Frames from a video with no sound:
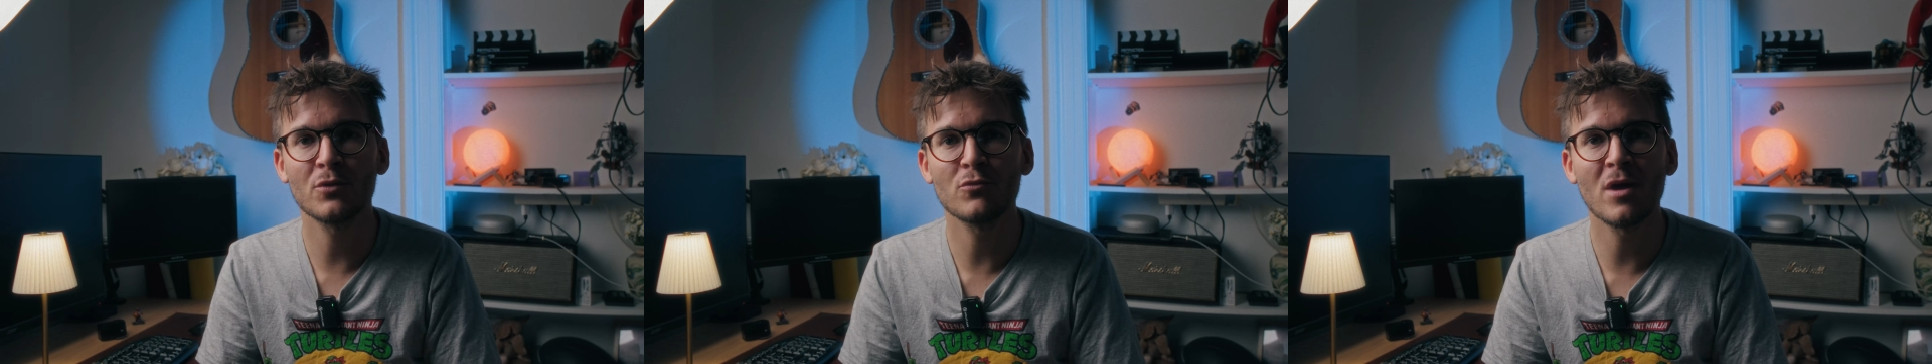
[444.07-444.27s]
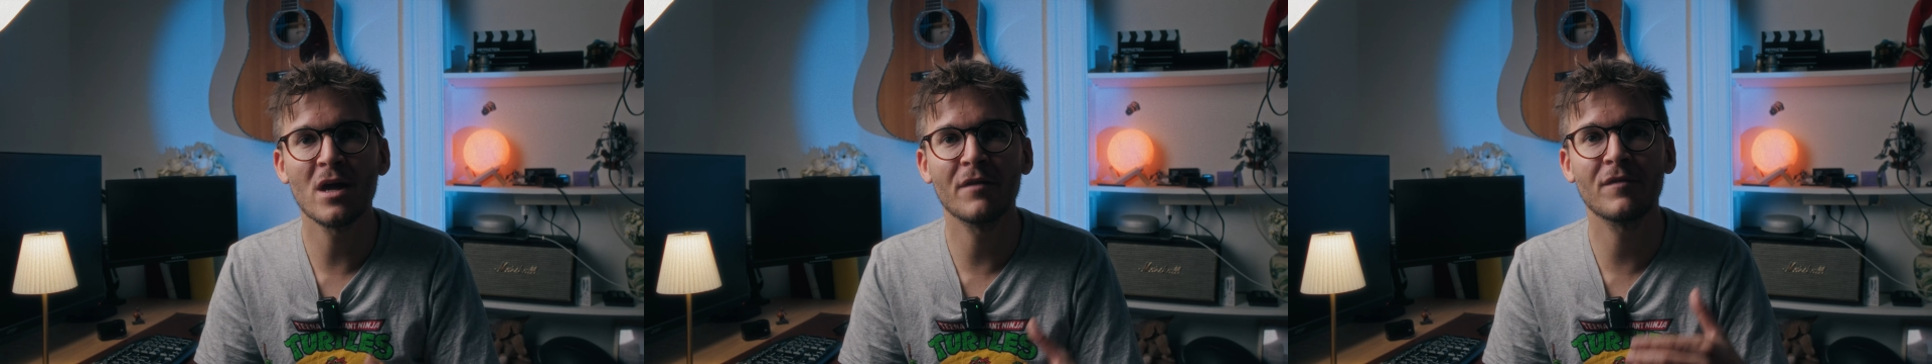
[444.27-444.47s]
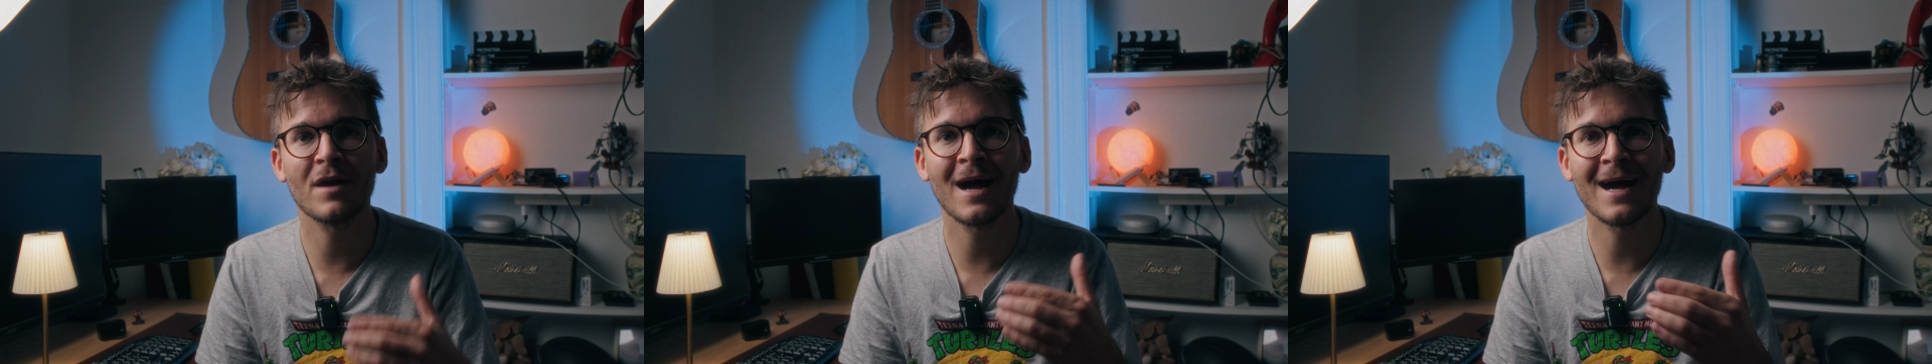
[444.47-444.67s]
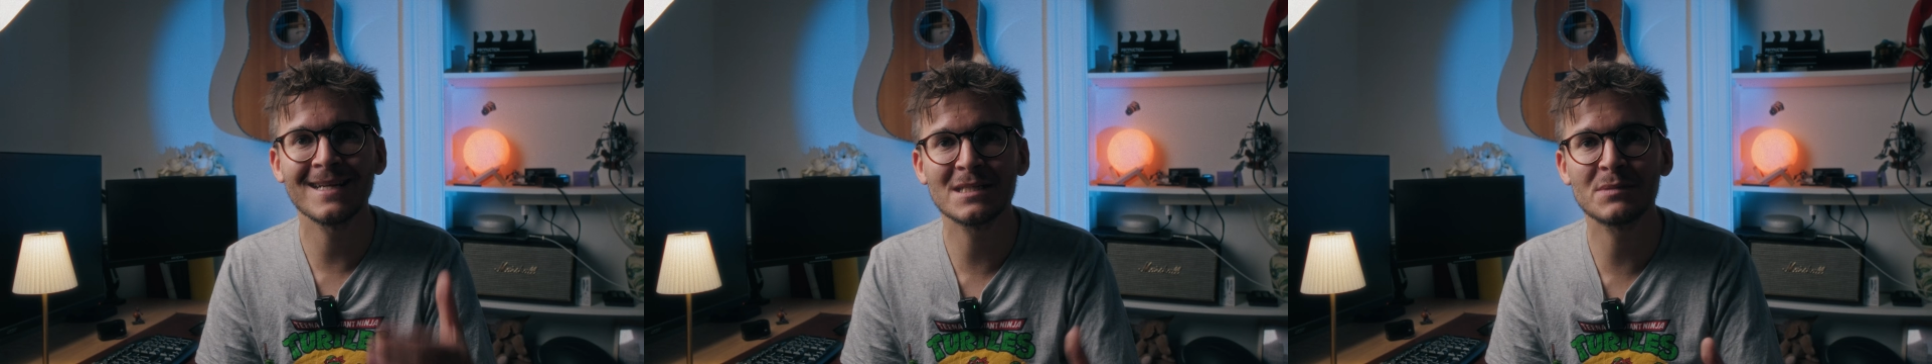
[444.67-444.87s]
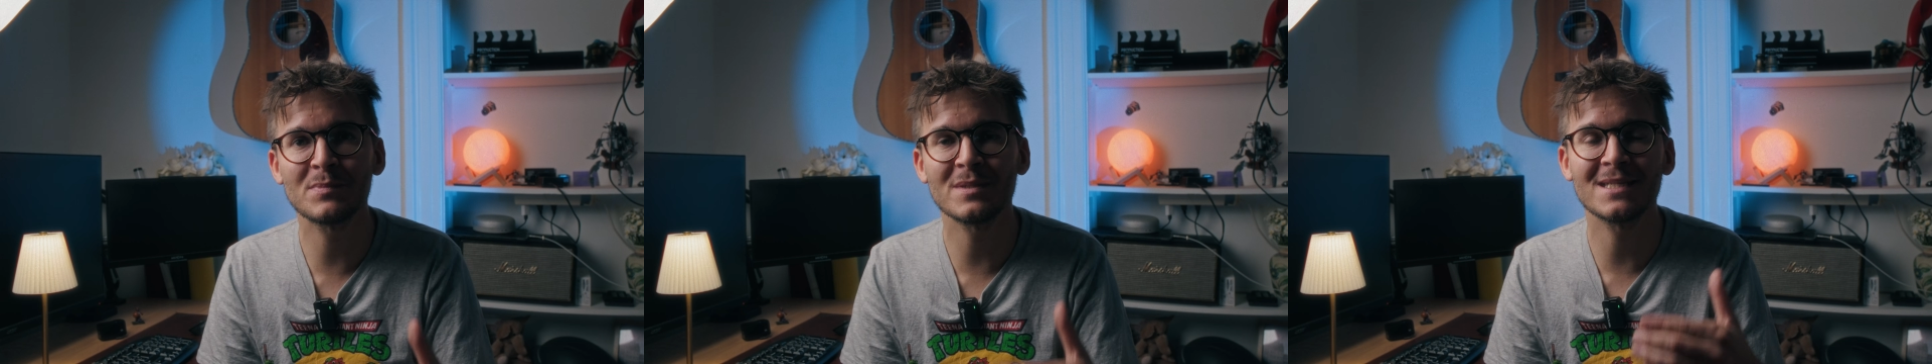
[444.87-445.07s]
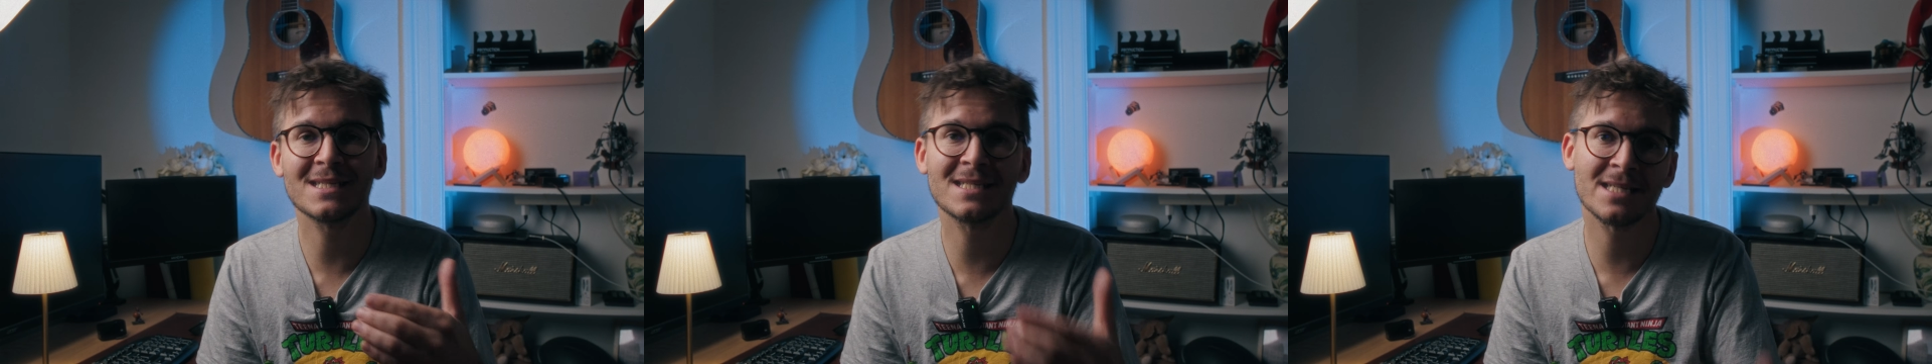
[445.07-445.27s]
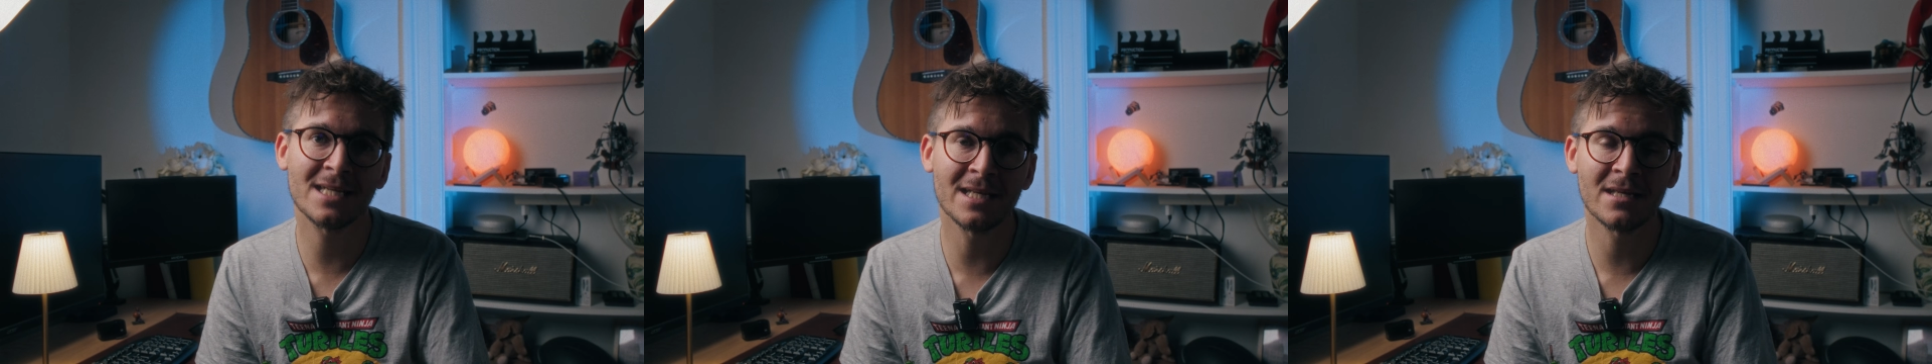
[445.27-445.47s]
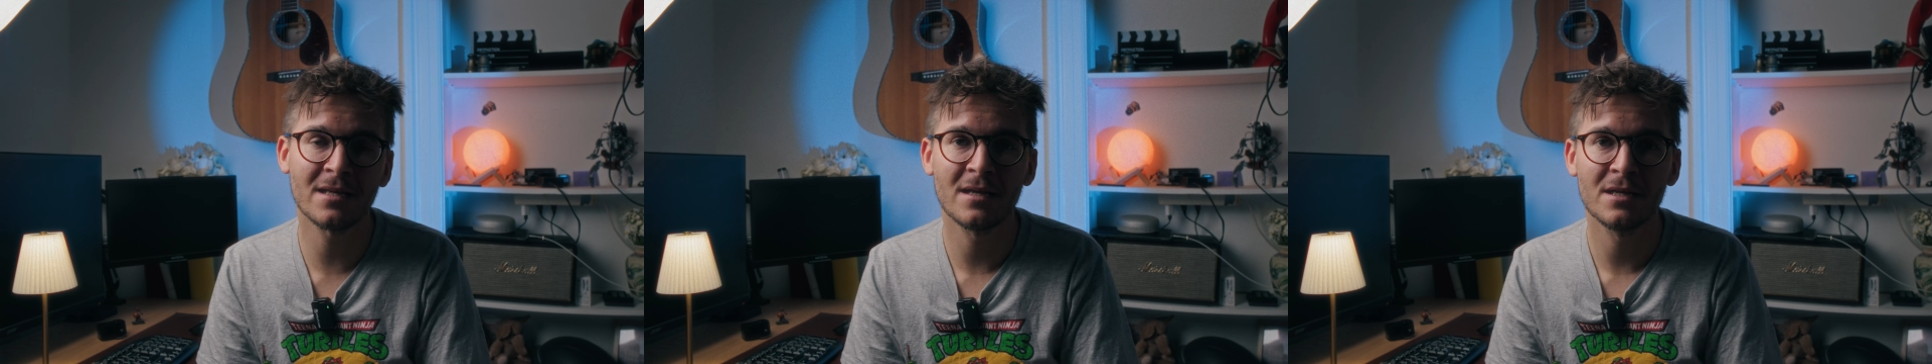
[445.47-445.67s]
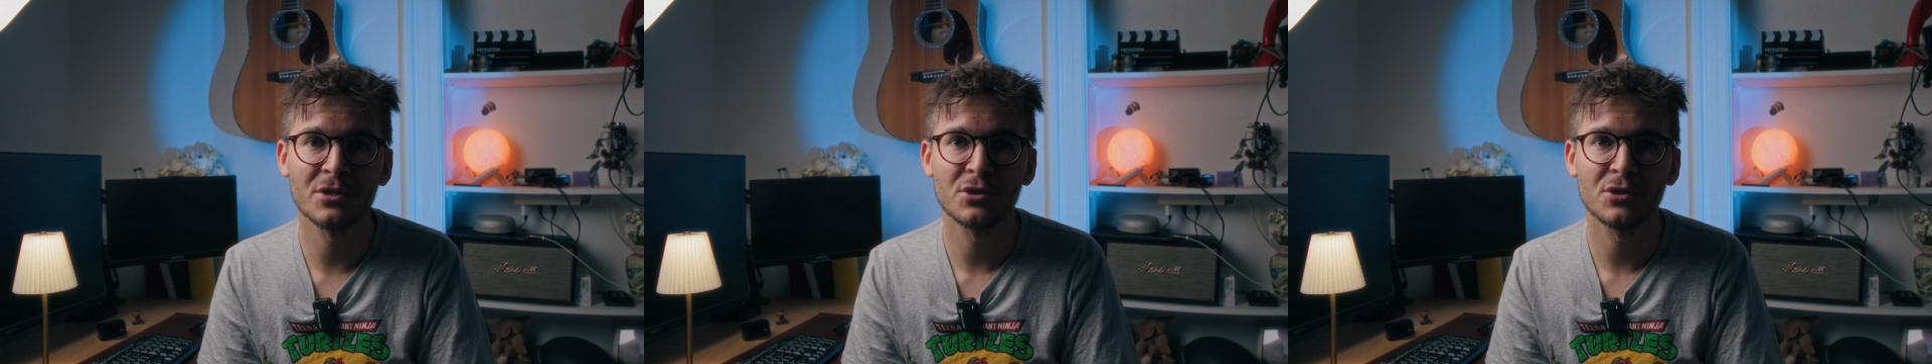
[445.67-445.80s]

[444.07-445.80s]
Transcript: when you have high speed sync,